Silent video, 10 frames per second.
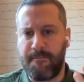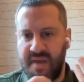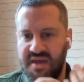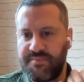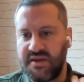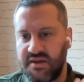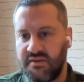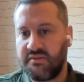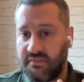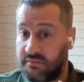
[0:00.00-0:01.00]
And maybe,
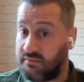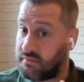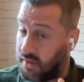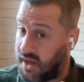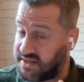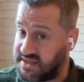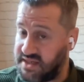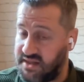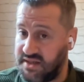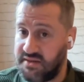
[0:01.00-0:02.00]

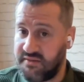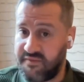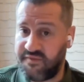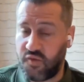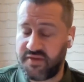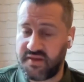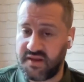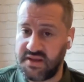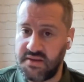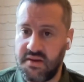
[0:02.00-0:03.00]
ideally,
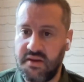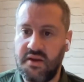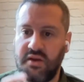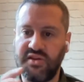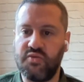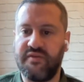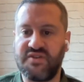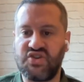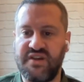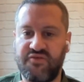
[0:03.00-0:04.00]
4thly, you have
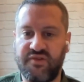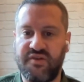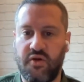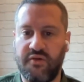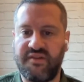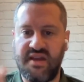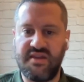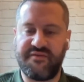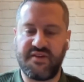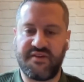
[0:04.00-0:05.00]
achieved results
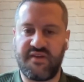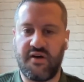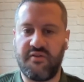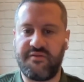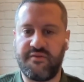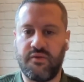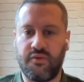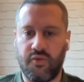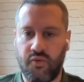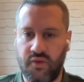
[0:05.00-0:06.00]
either for yourself
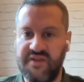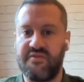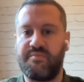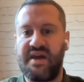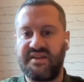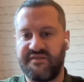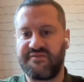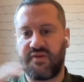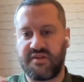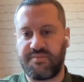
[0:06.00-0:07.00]
or even better
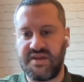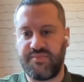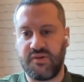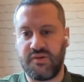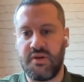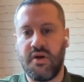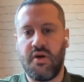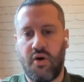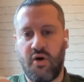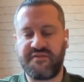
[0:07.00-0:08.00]
for other people
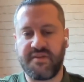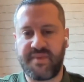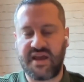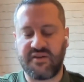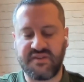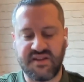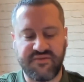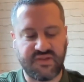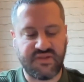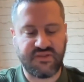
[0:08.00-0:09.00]
off the back of
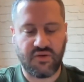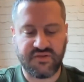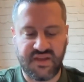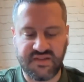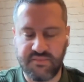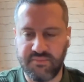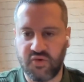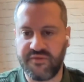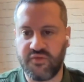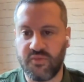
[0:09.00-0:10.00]
delivering this content in
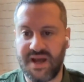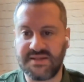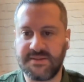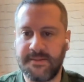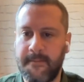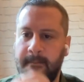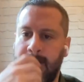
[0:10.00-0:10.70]
blog format.